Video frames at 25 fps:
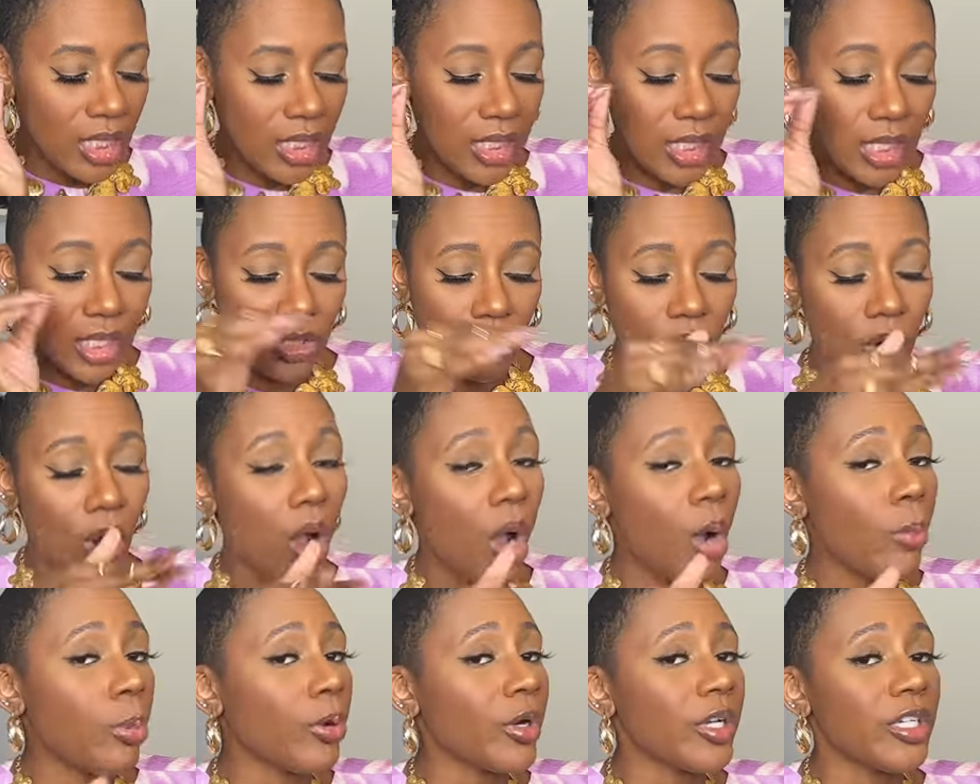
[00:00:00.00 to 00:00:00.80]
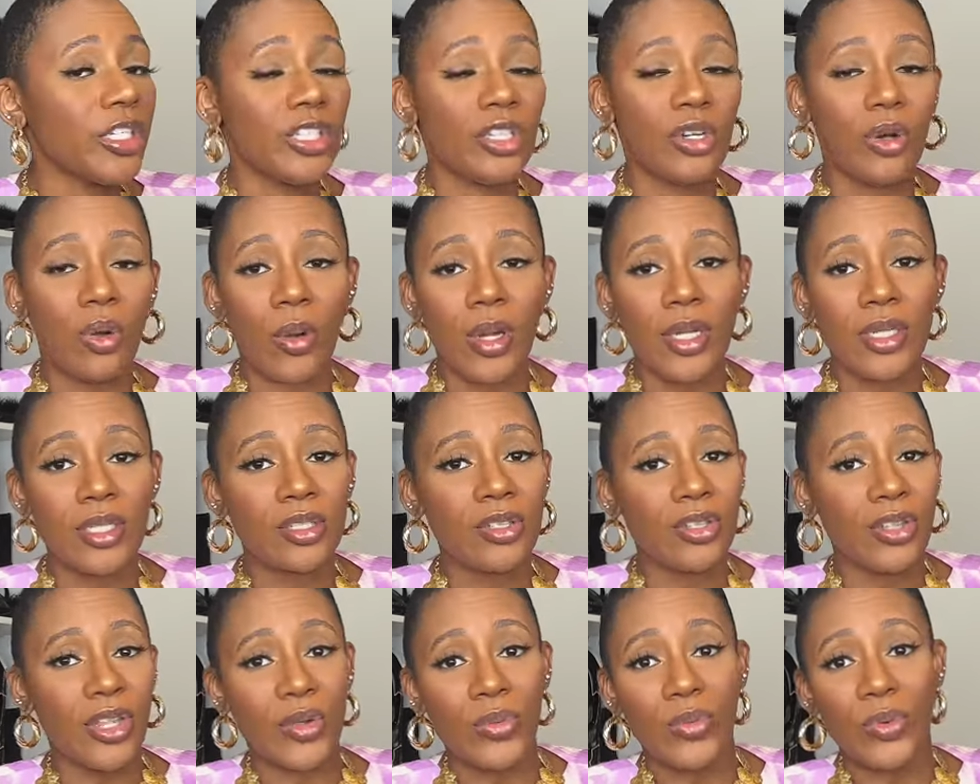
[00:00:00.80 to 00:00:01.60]
These are all printed on,
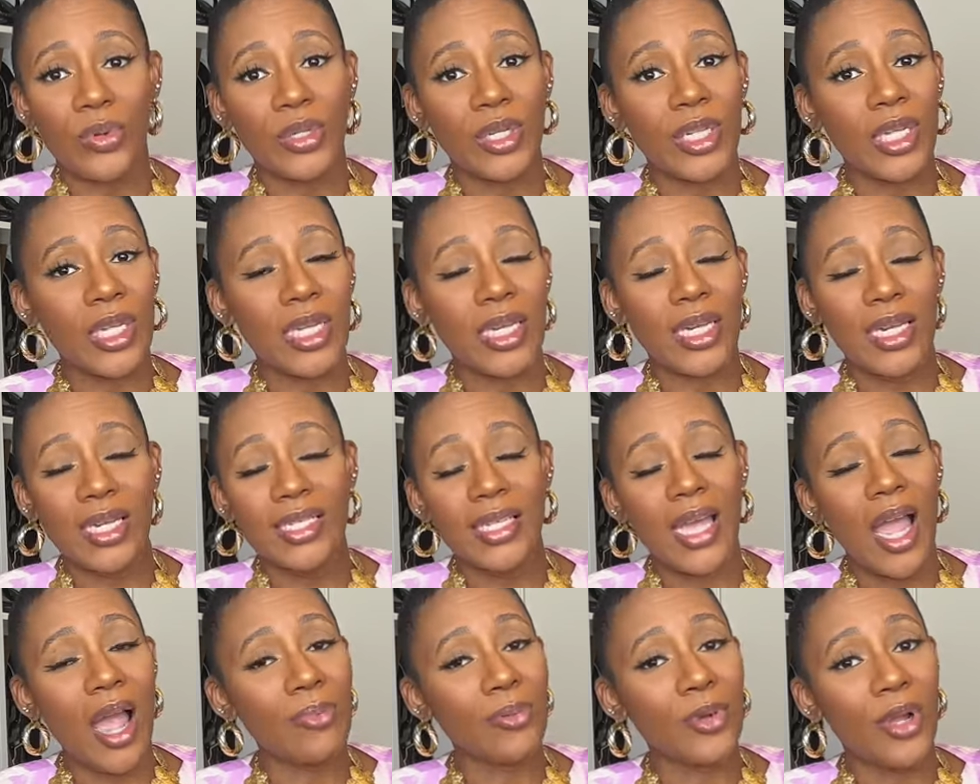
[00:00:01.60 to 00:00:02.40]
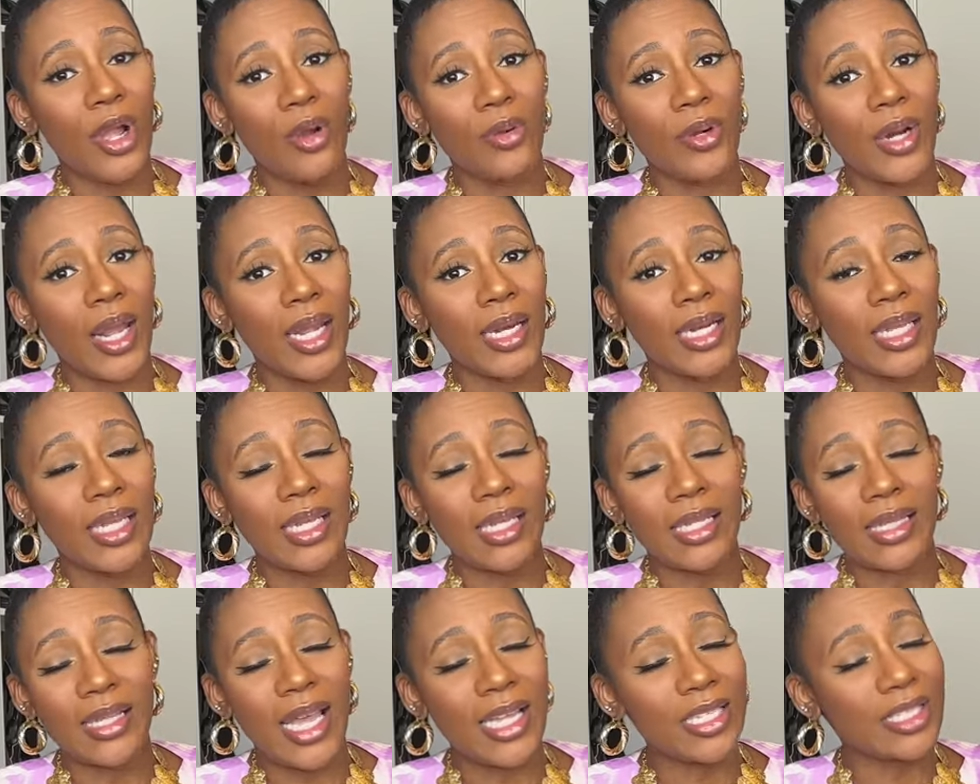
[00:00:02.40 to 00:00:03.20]
so they will need a top coat,
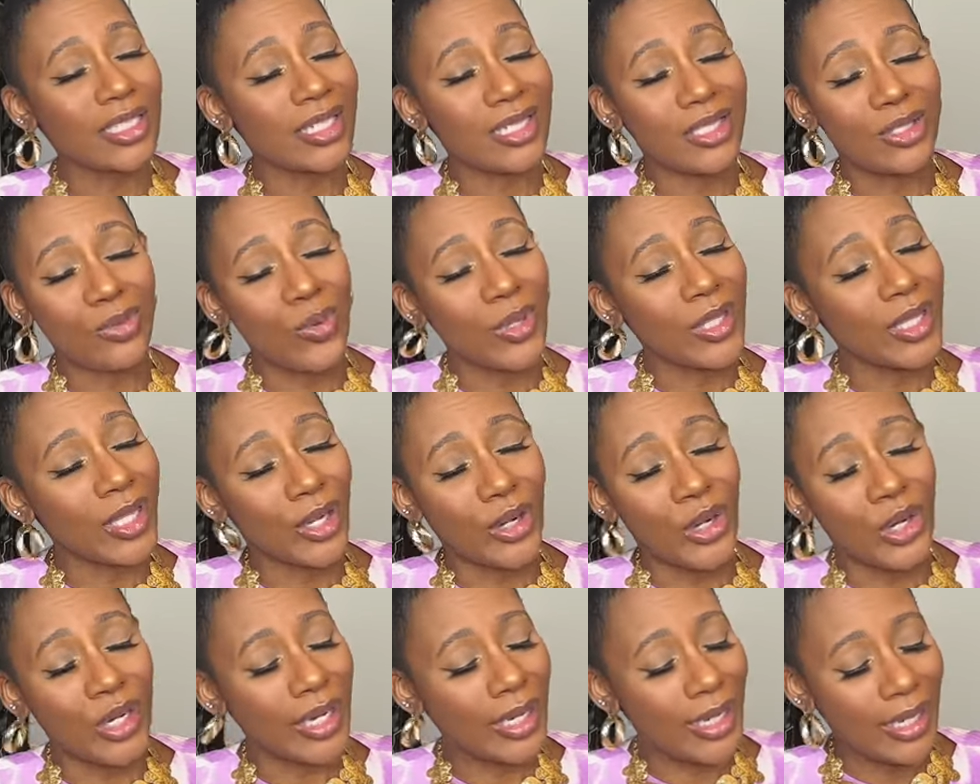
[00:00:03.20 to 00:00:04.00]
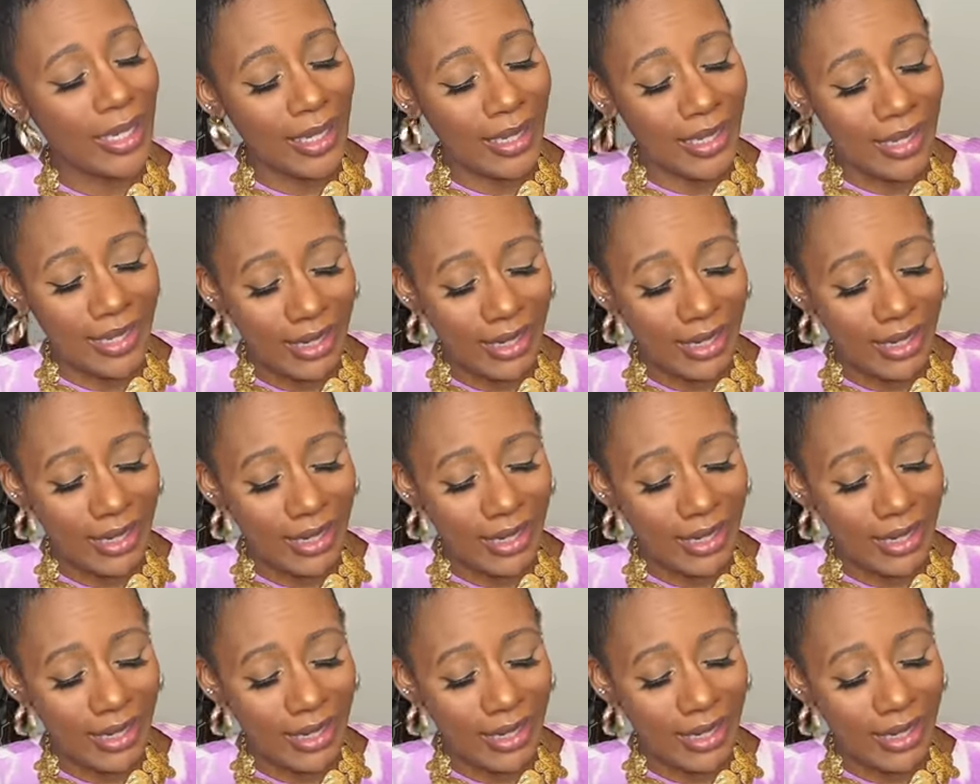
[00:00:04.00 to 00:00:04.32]
honey. That's just what they're gonna need.